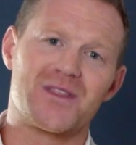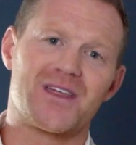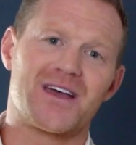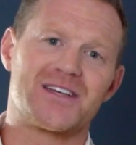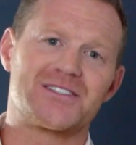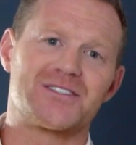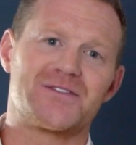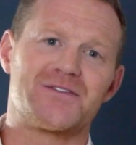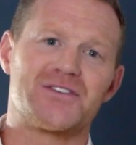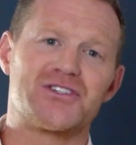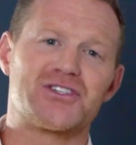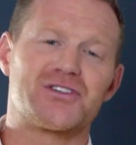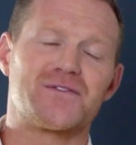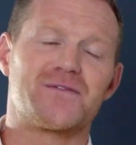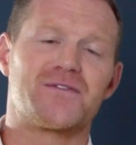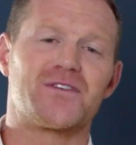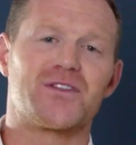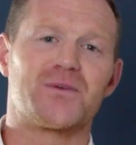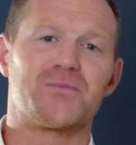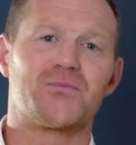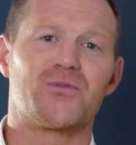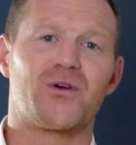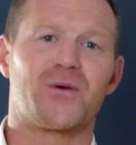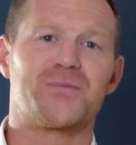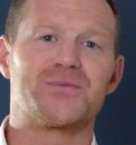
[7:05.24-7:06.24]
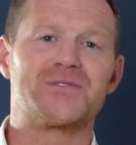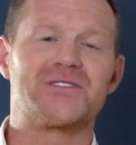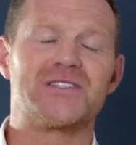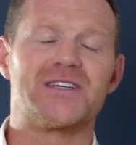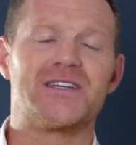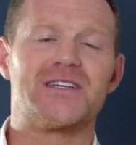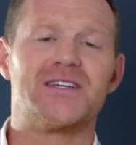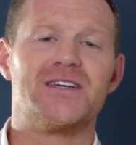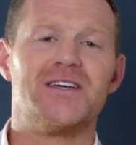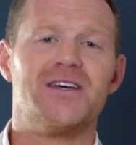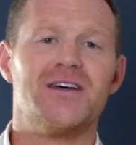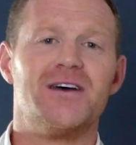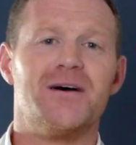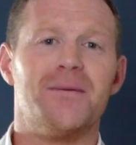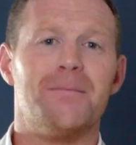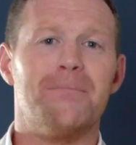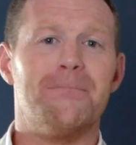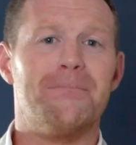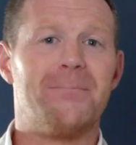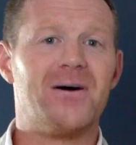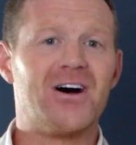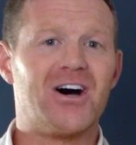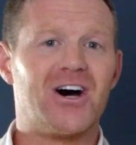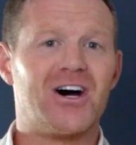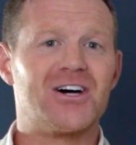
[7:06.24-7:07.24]
with has a vision for the property,
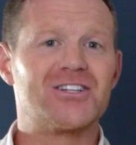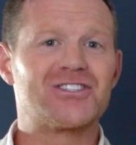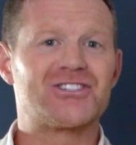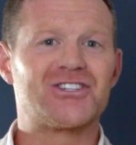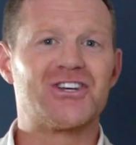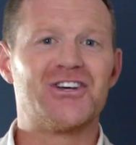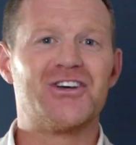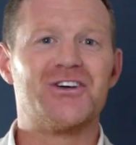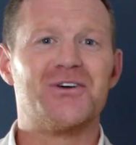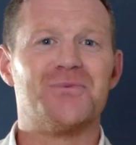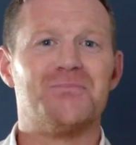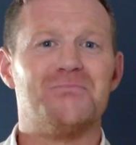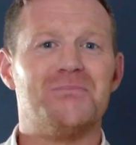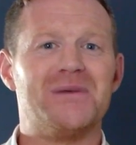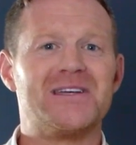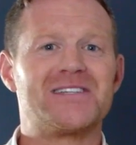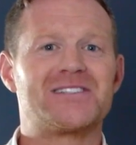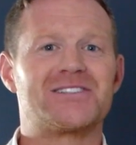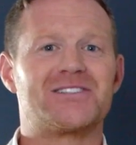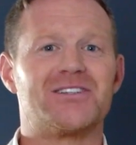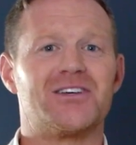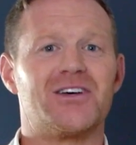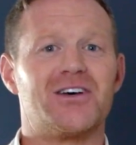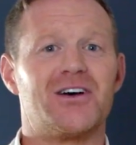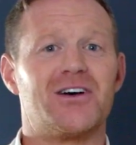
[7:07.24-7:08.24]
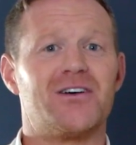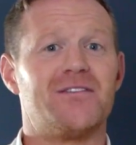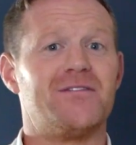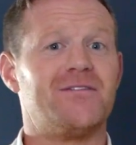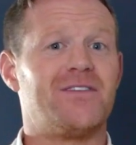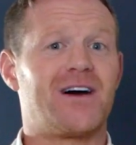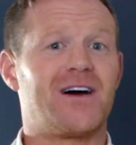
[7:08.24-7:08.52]
but Mr.